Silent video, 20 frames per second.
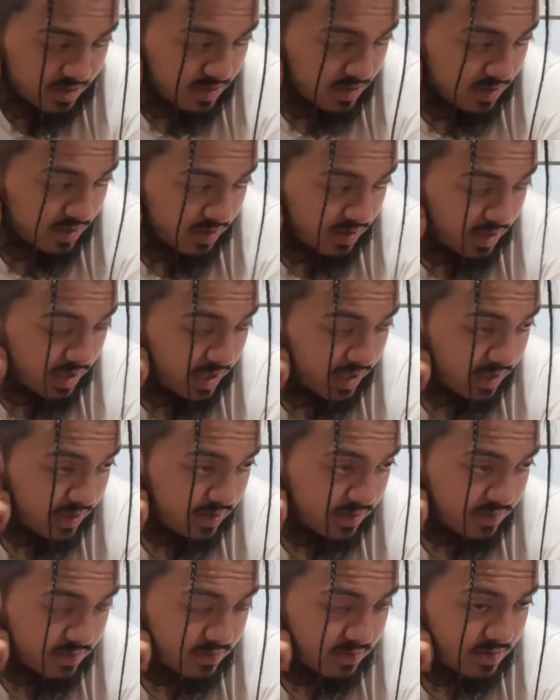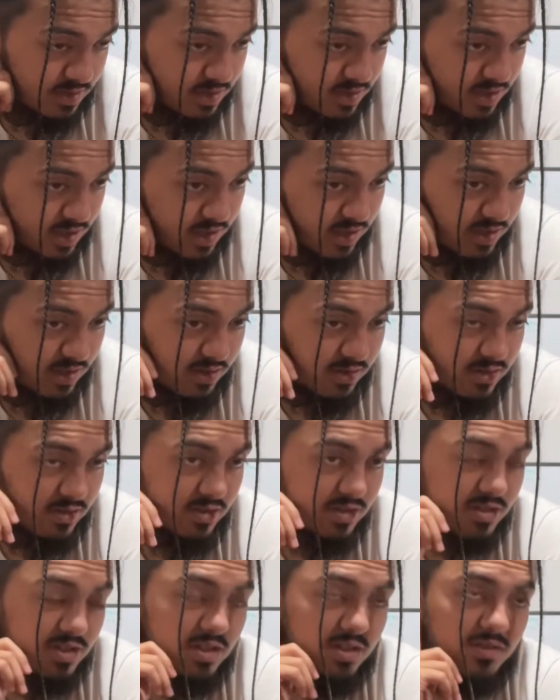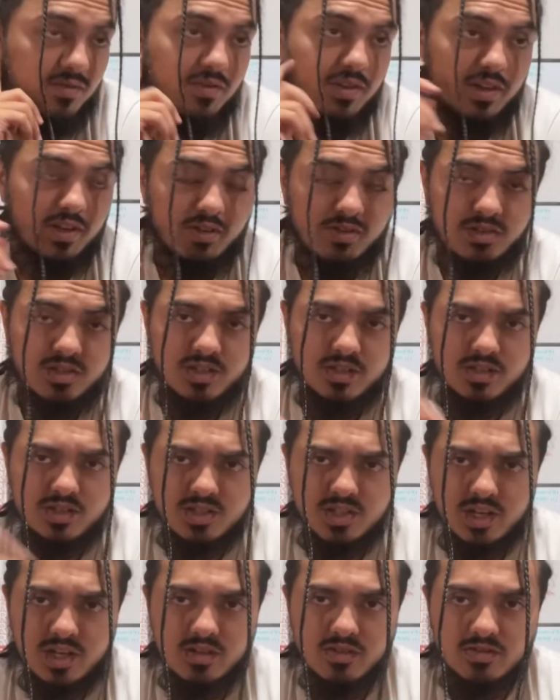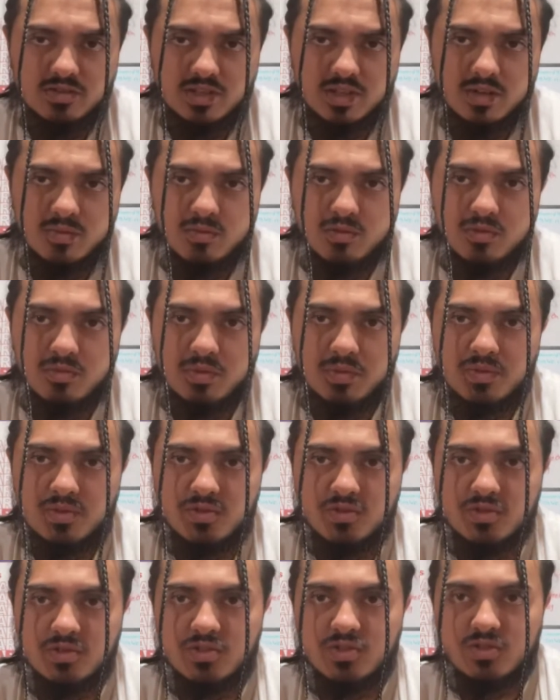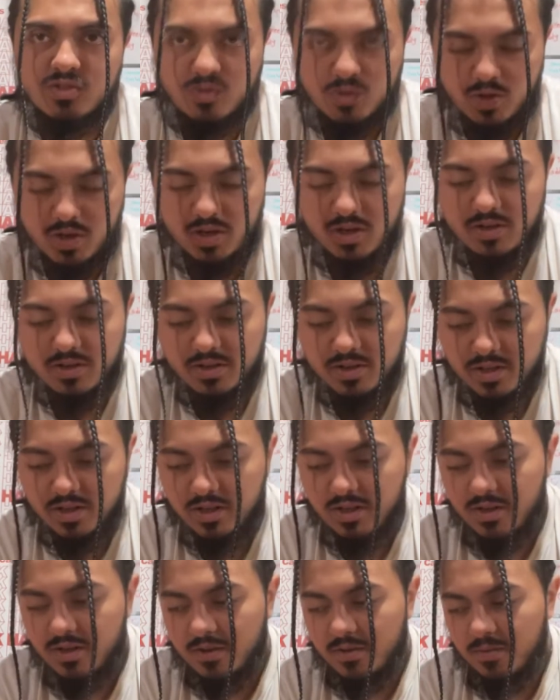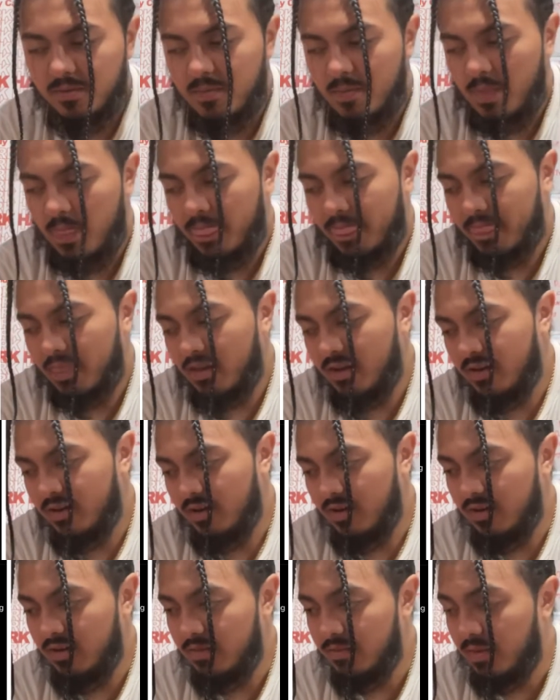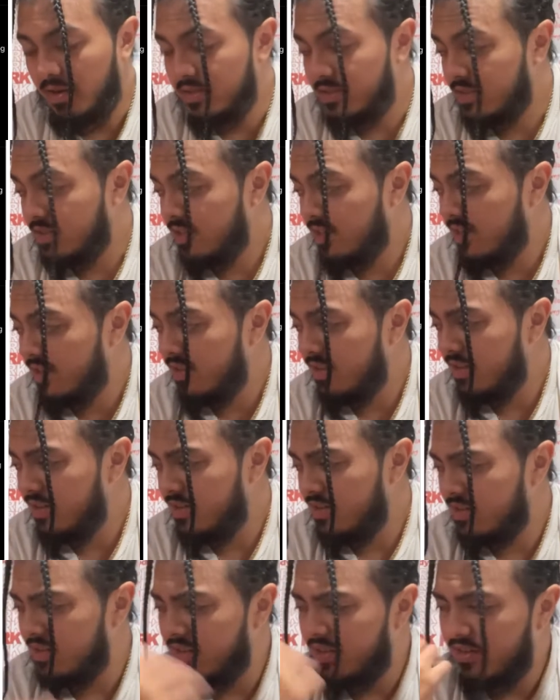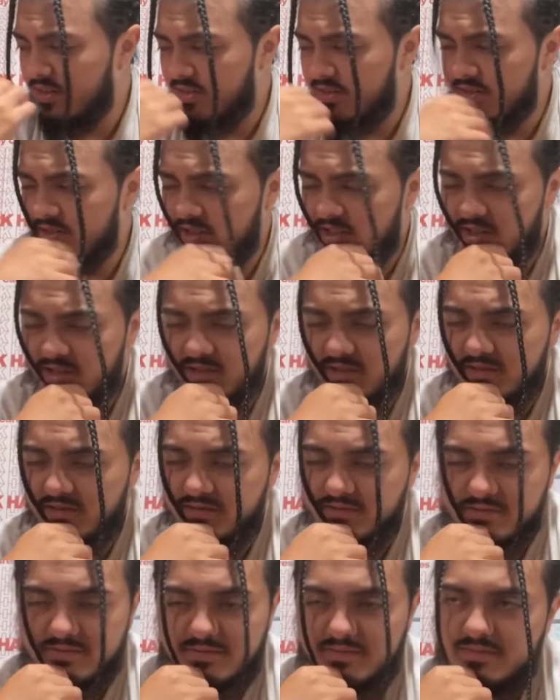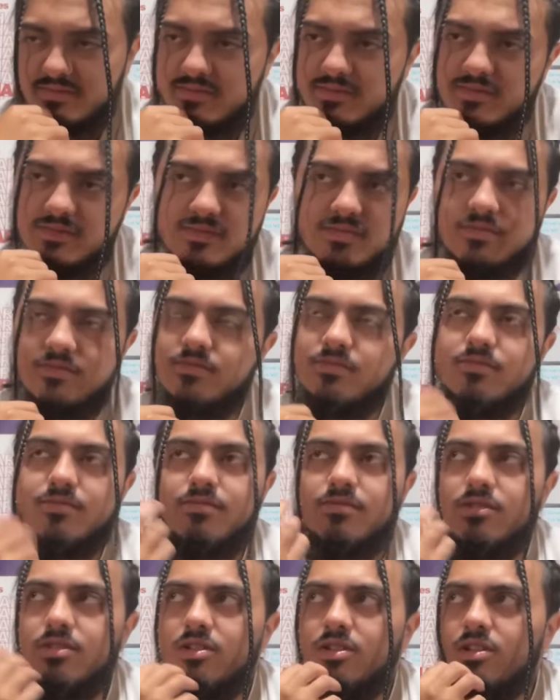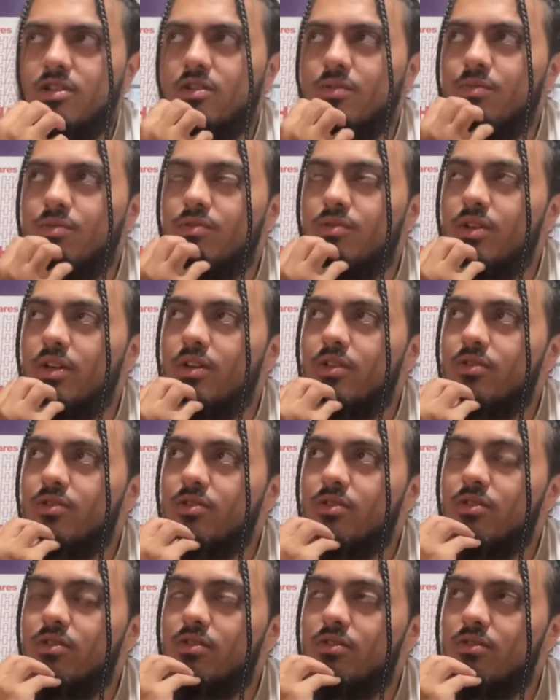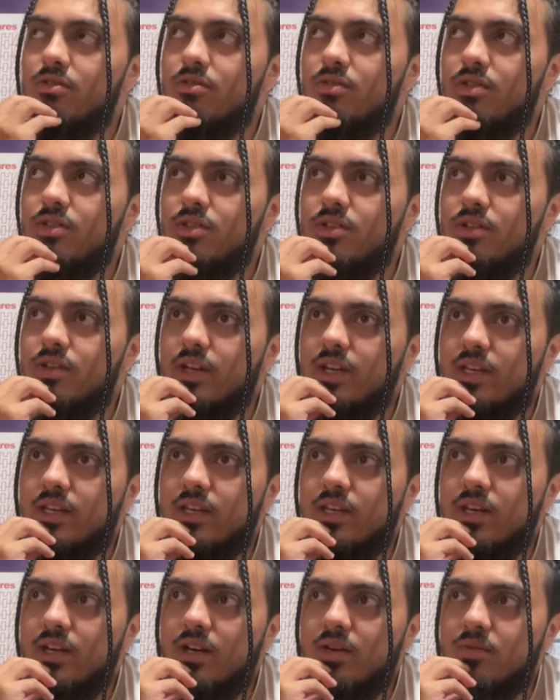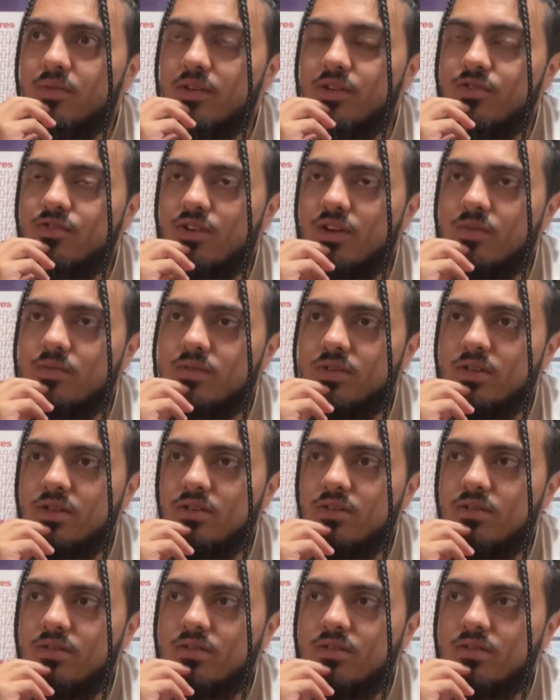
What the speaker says: Like, share the video, share the channel. Let's get more people join the squad. I just hit these sneakers like a couple of days ago on the Nike app. They dropped these